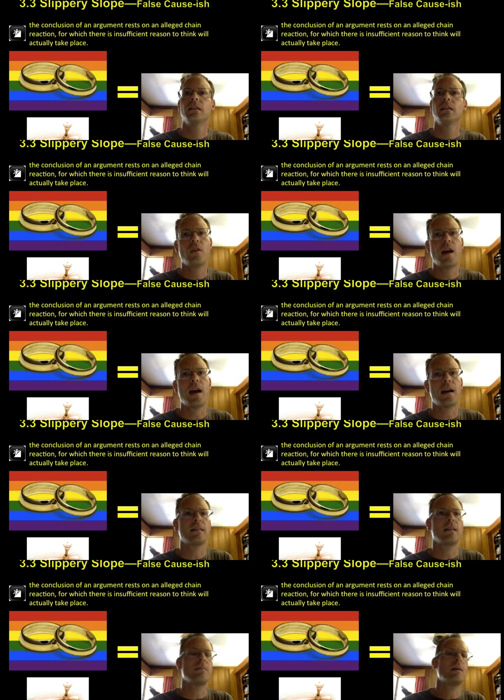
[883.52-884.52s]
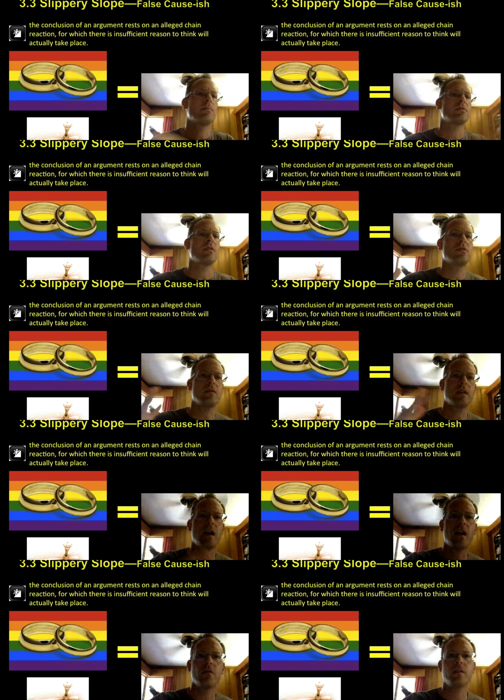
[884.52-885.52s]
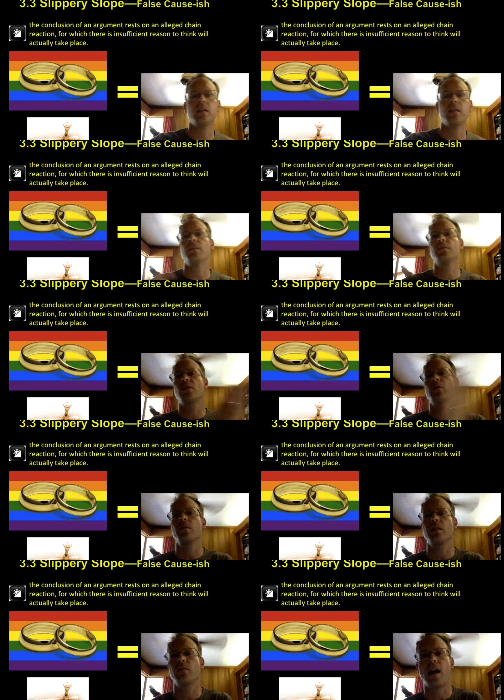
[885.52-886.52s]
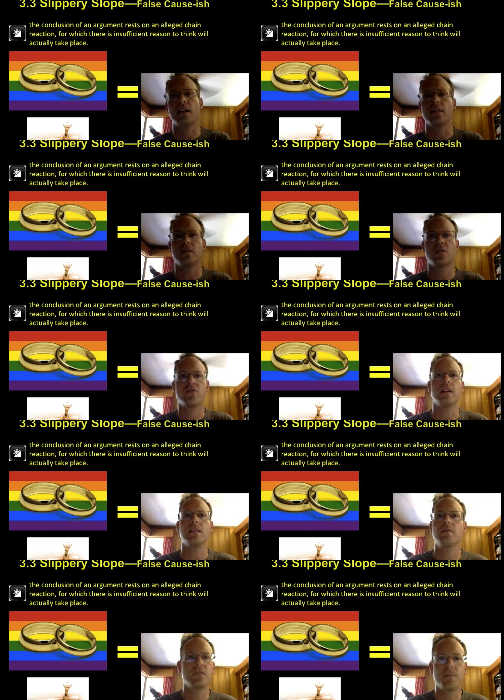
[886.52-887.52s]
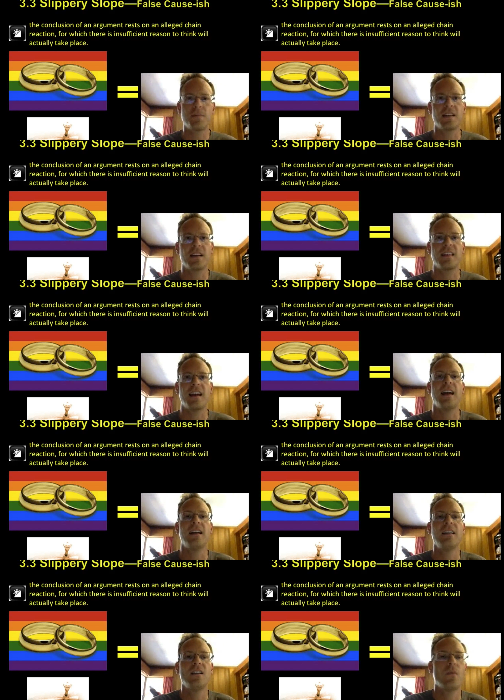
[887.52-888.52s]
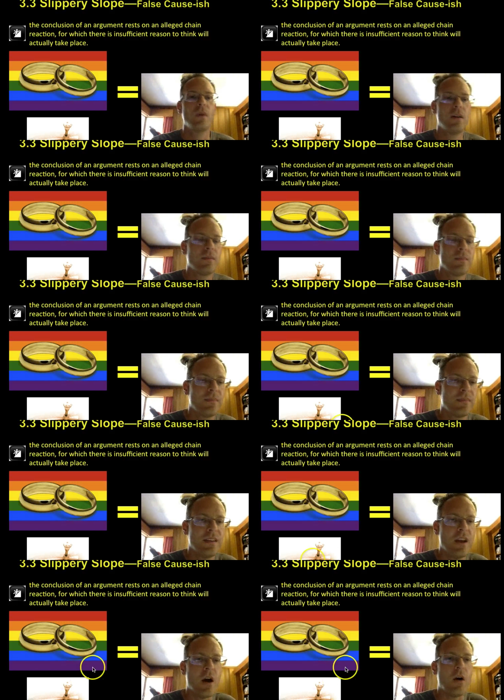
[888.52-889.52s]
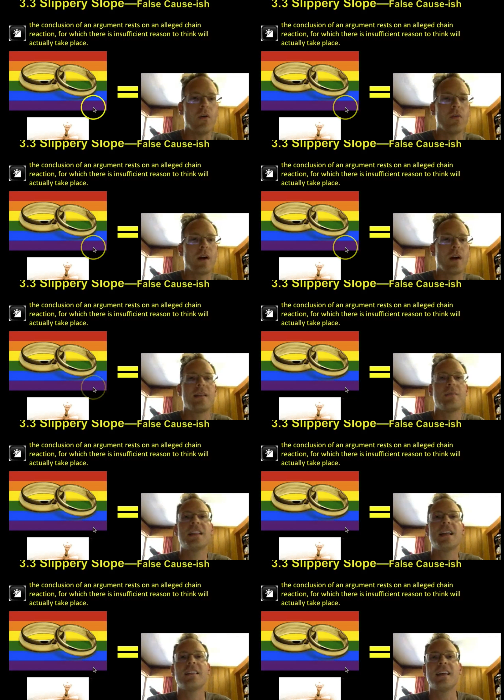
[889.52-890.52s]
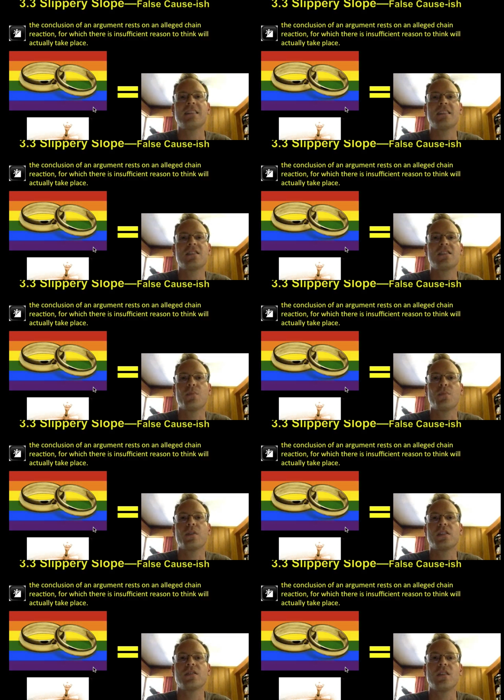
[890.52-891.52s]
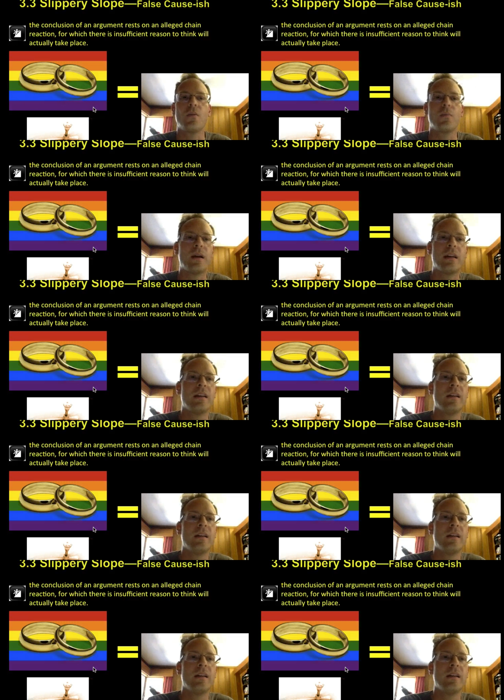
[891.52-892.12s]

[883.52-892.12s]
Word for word: crack, then people start doing heroin, then people start doing crack in the street, something like that. Well, no, right? I mean, that, that's a slippery slope, but